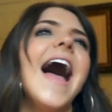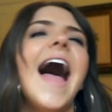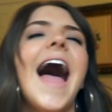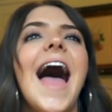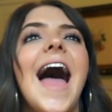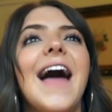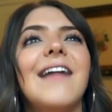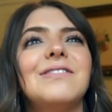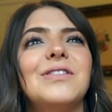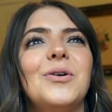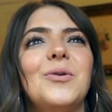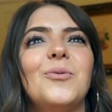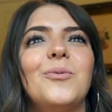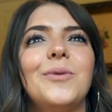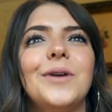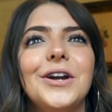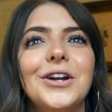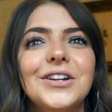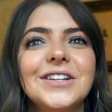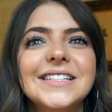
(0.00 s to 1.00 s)
And the
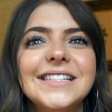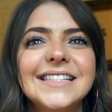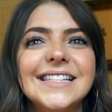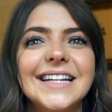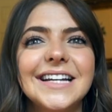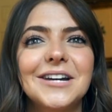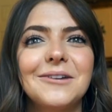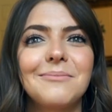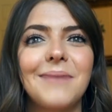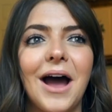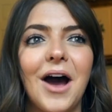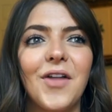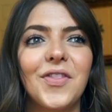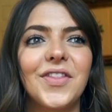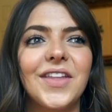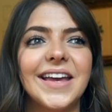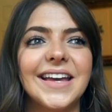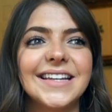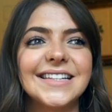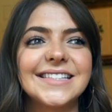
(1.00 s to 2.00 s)
weirdest thing
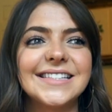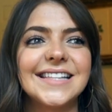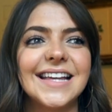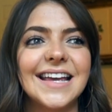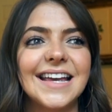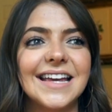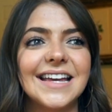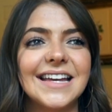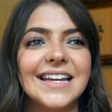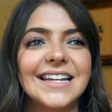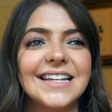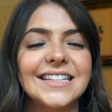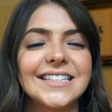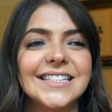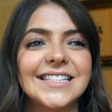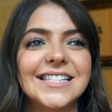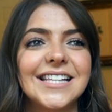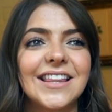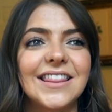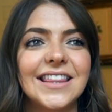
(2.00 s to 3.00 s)
about this
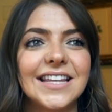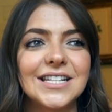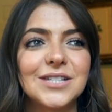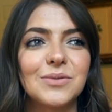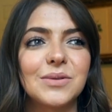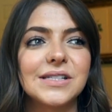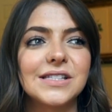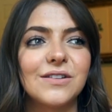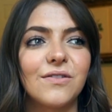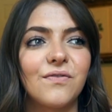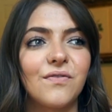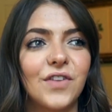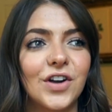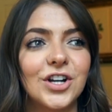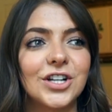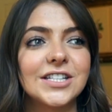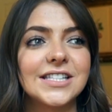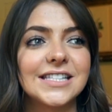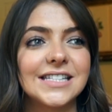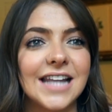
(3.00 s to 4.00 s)
is this was the
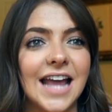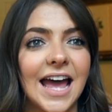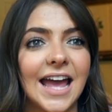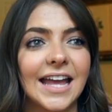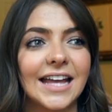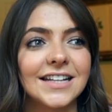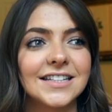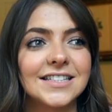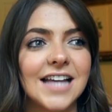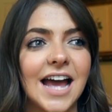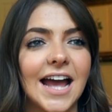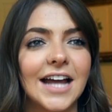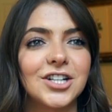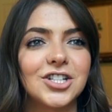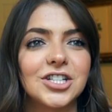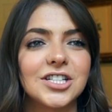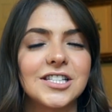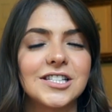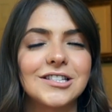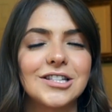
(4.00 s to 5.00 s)
first night I
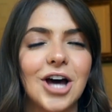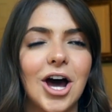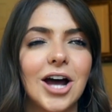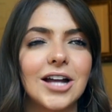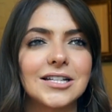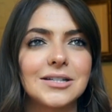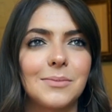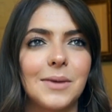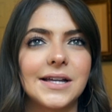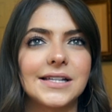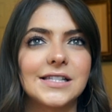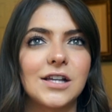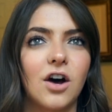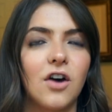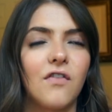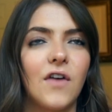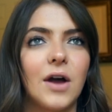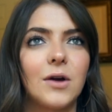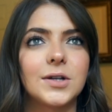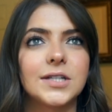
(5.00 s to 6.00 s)
just thought to
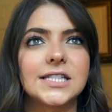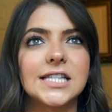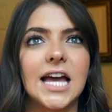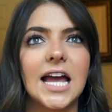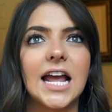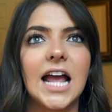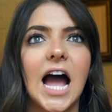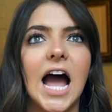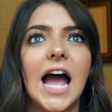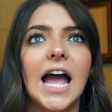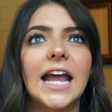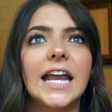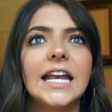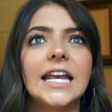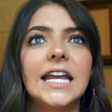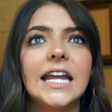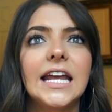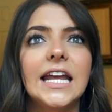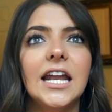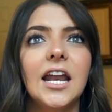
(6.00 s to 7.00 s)
myself, I was like, I
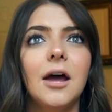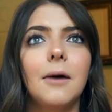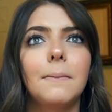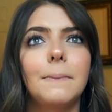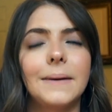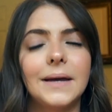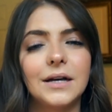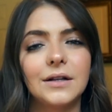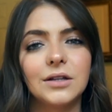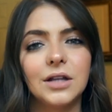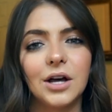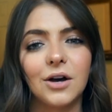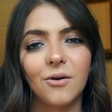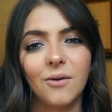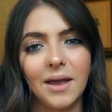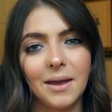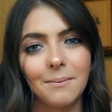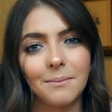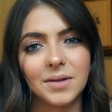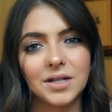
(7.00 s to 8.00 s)
need a pillow
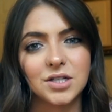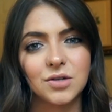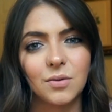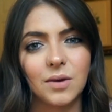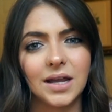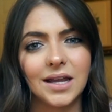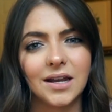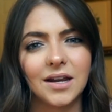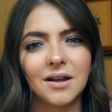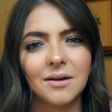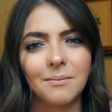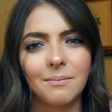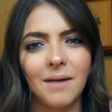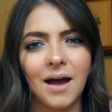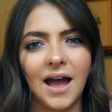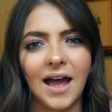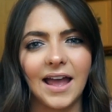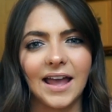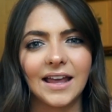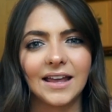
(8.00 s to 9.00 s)
in between
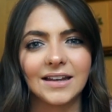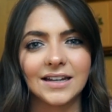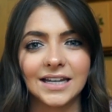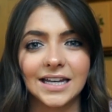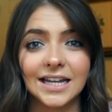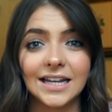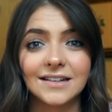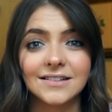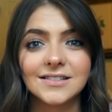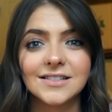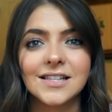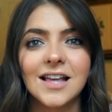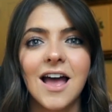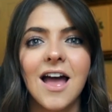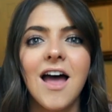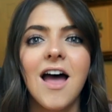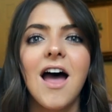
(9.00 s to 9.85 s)
my knees.